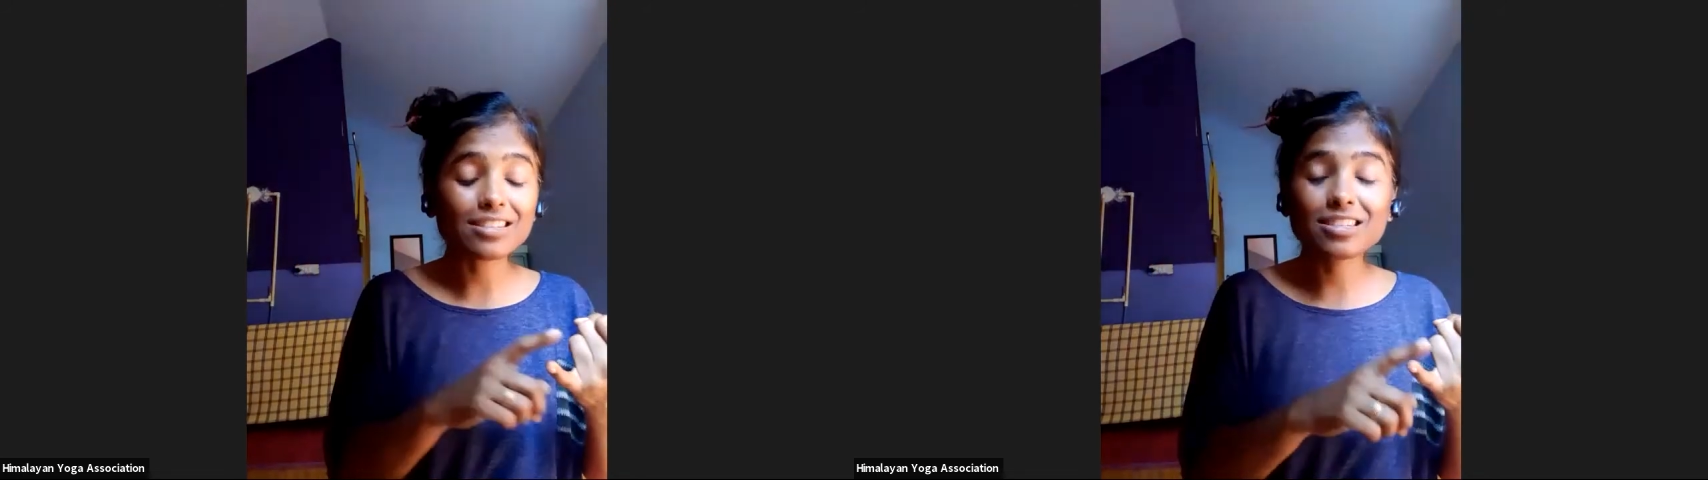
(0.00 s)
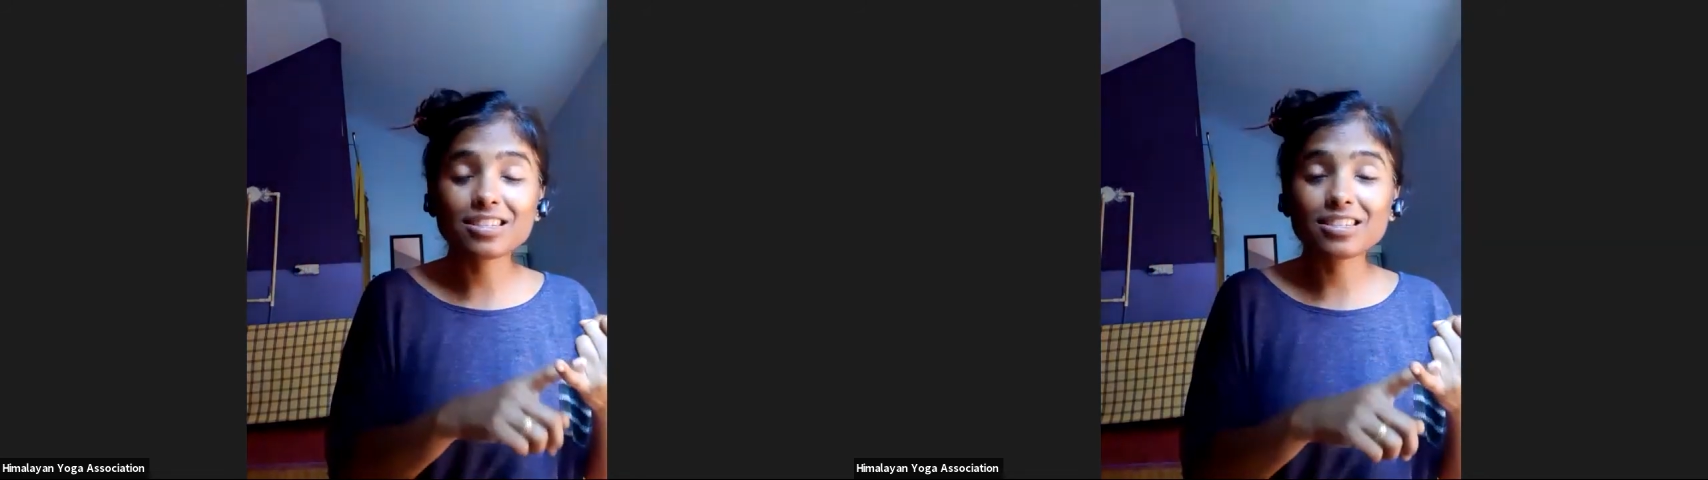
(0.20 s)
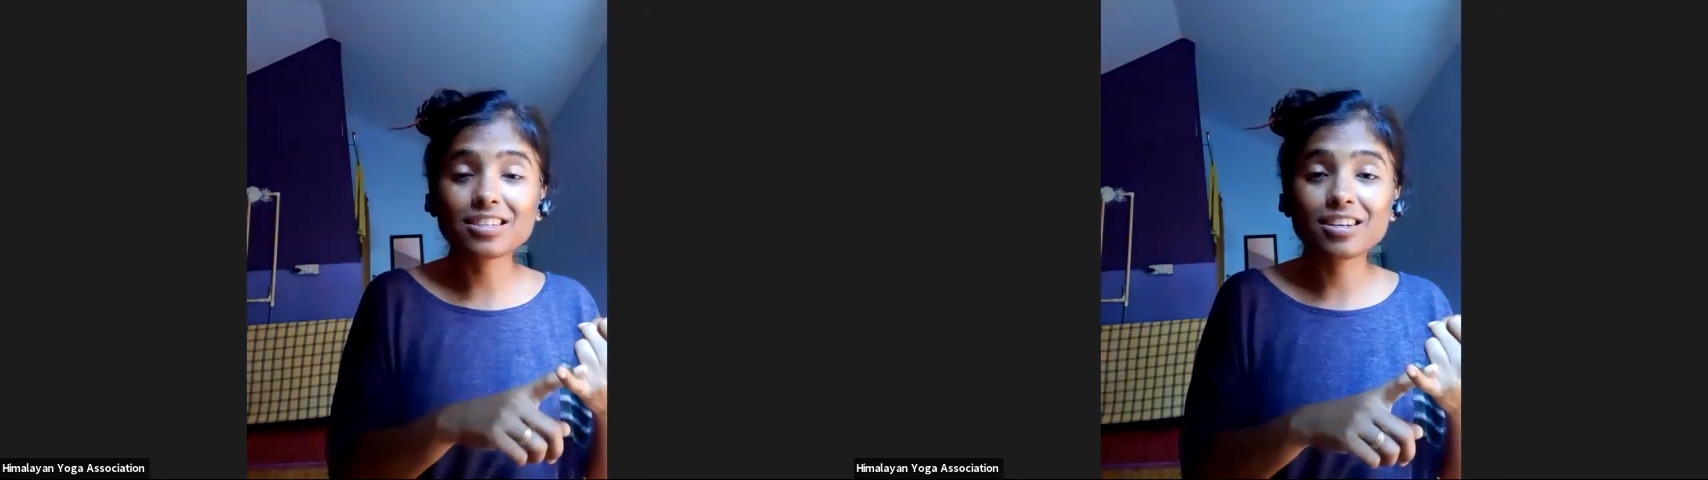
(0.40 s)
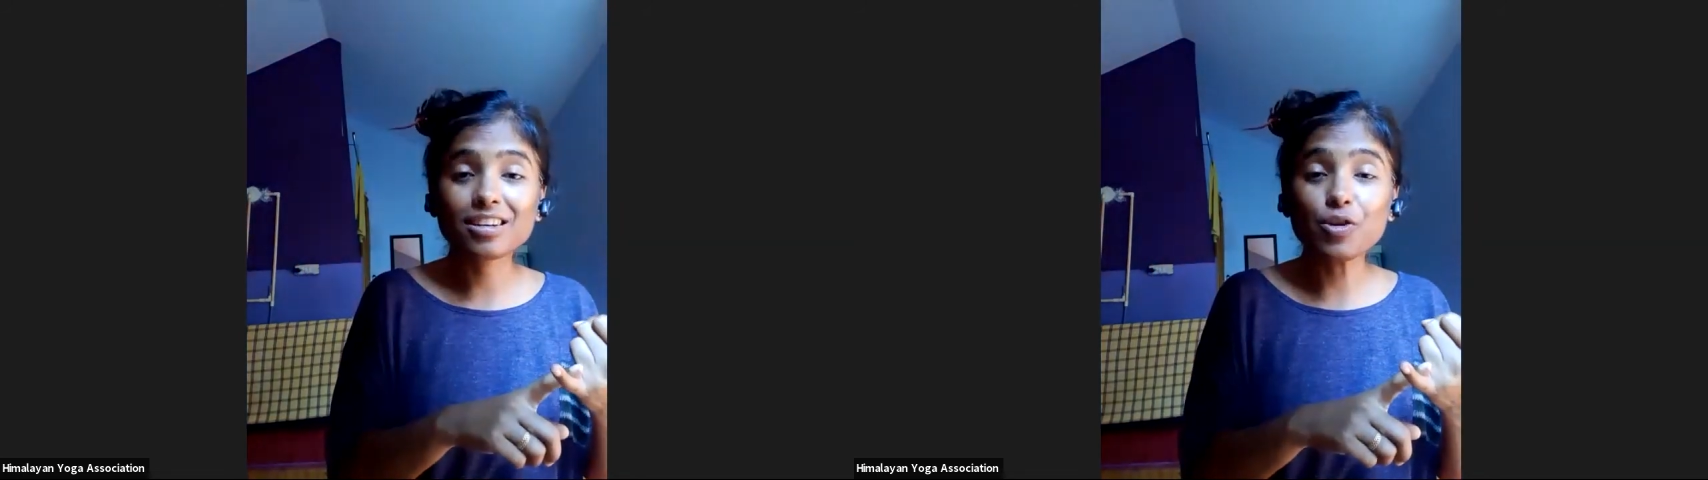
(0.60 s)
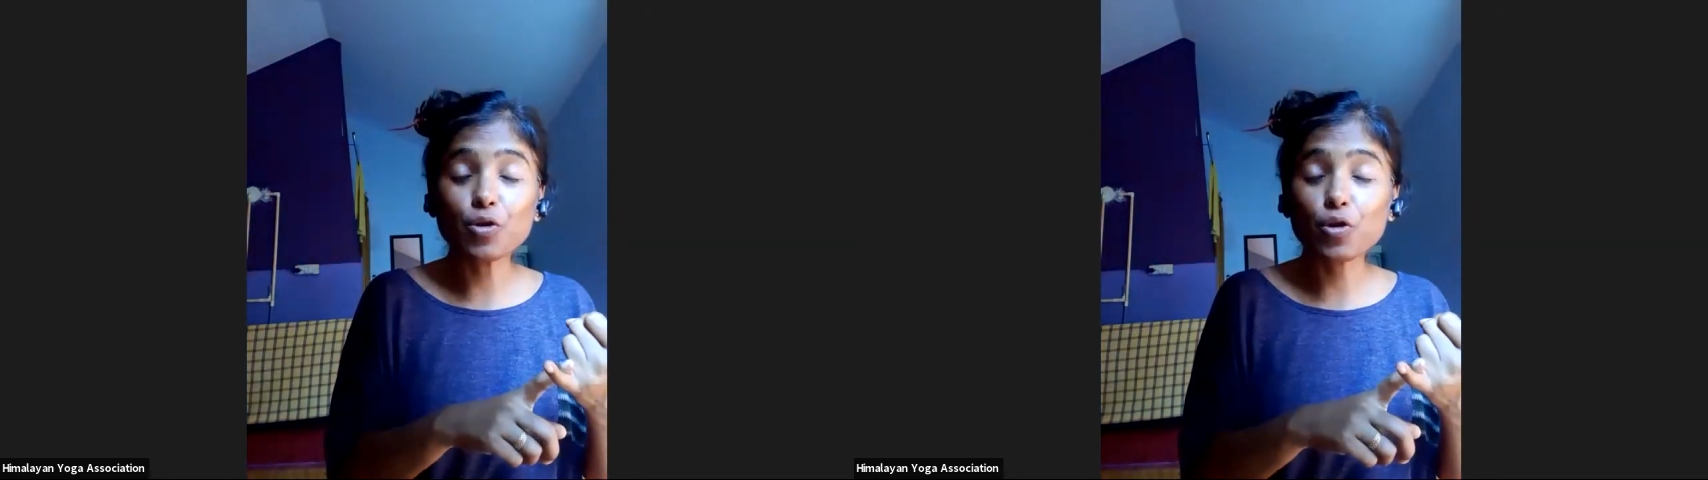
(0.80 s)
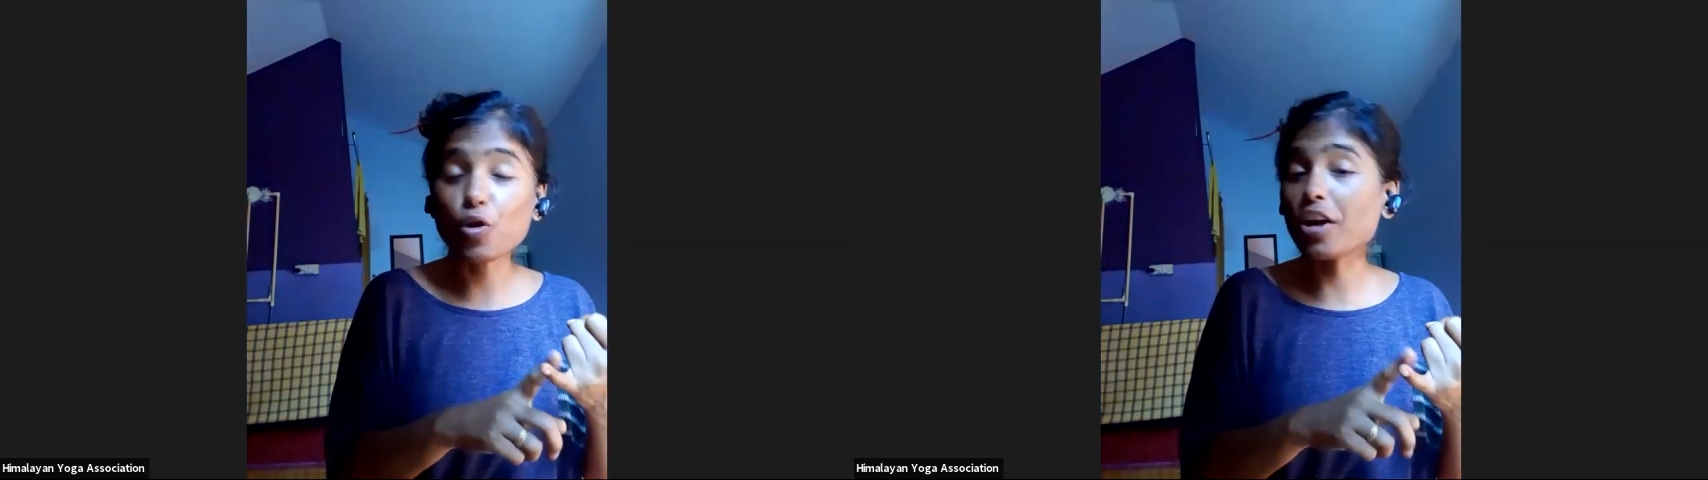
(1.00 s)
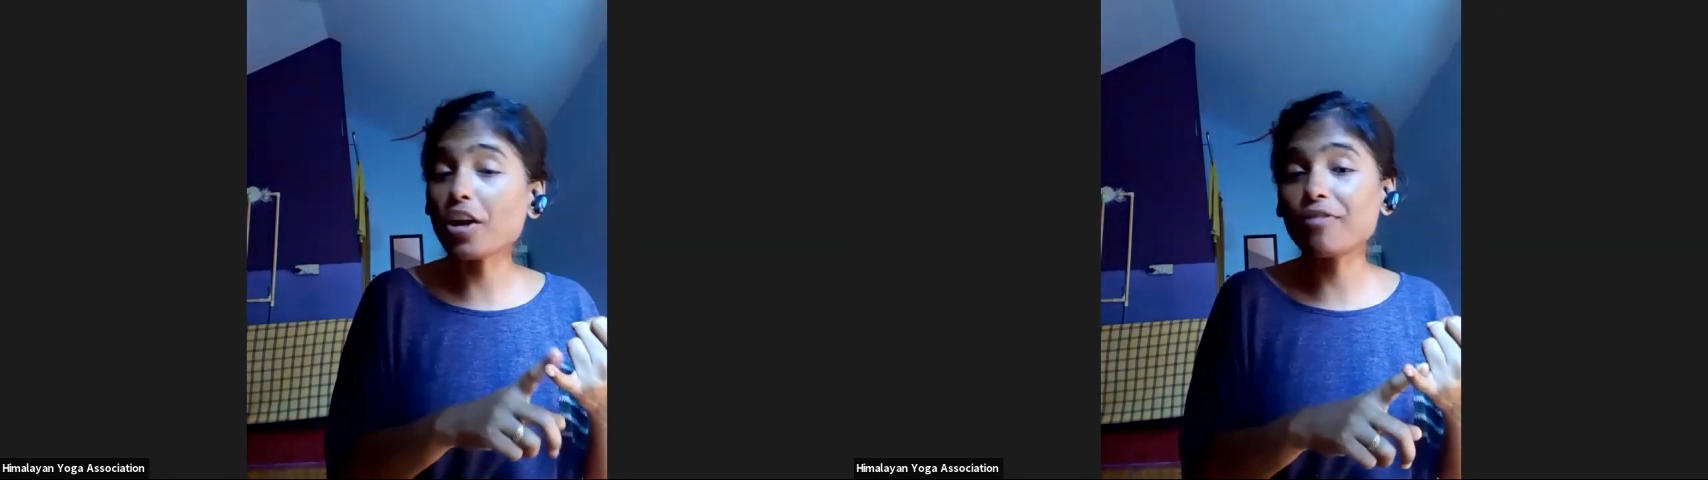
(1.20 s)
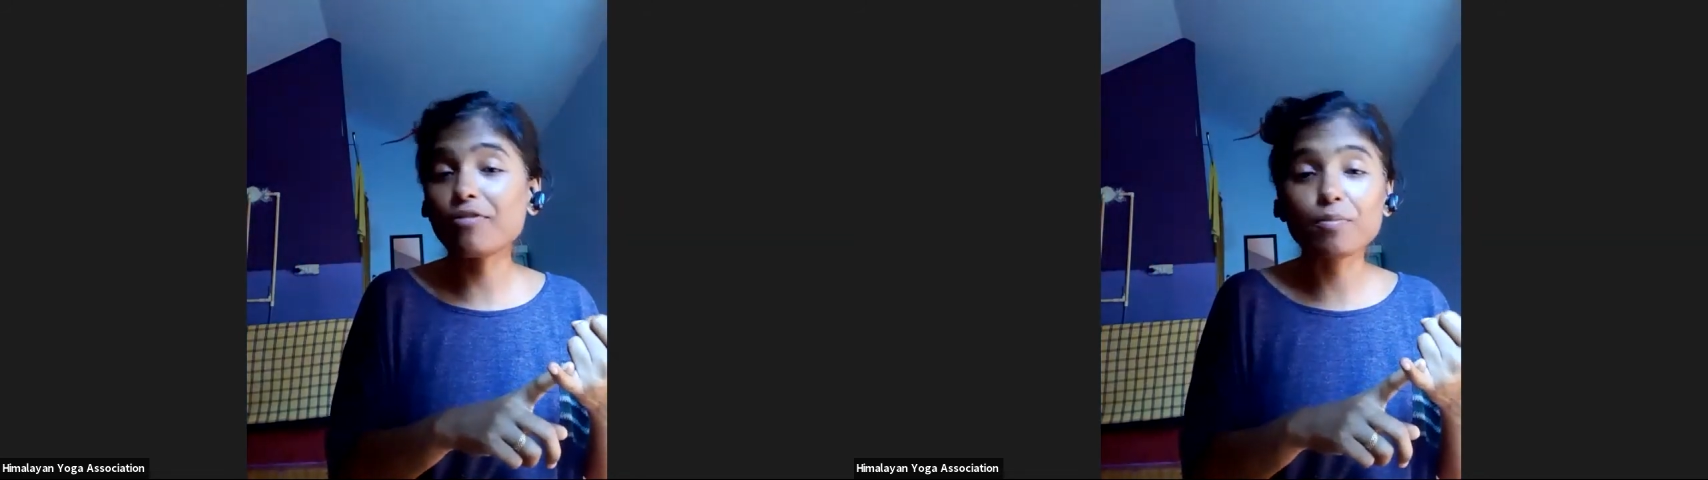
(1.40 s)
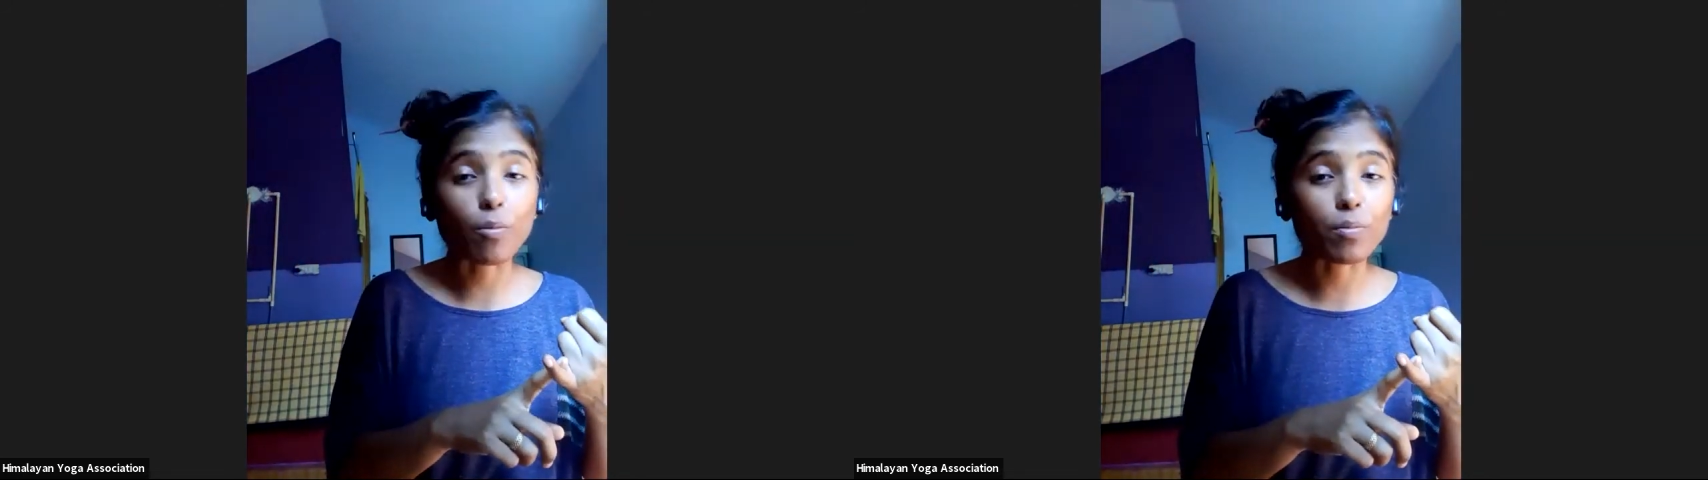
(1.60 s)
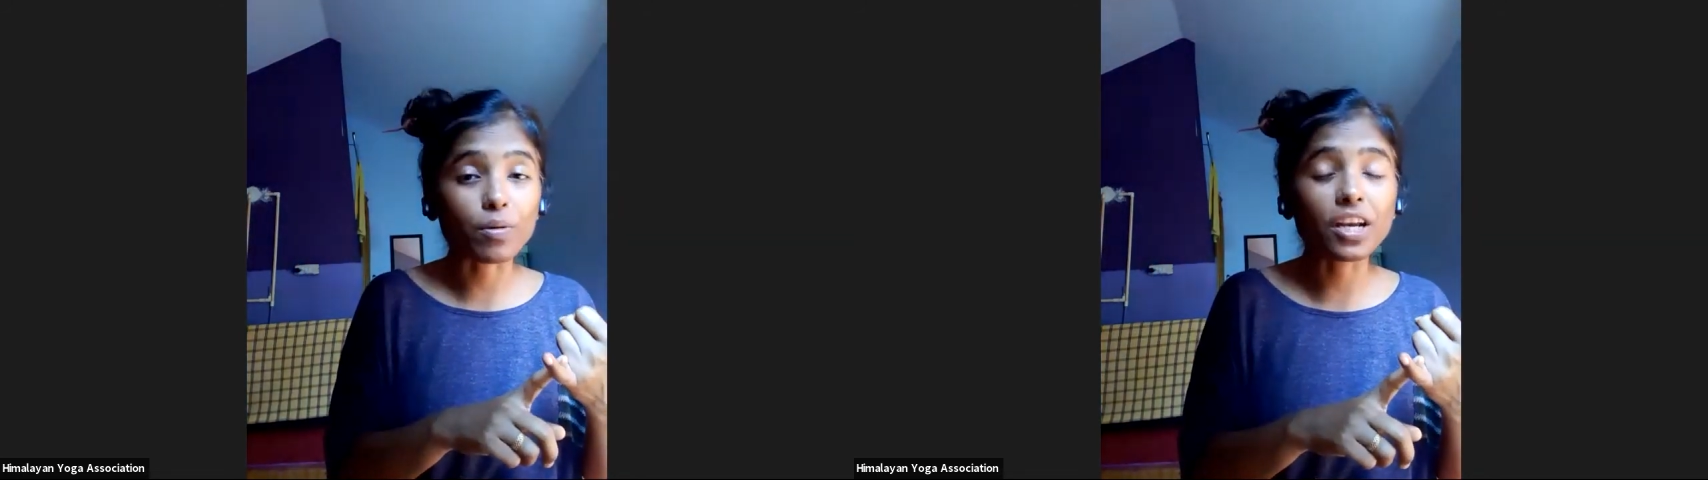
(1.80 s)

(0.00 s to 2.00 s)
and you're not even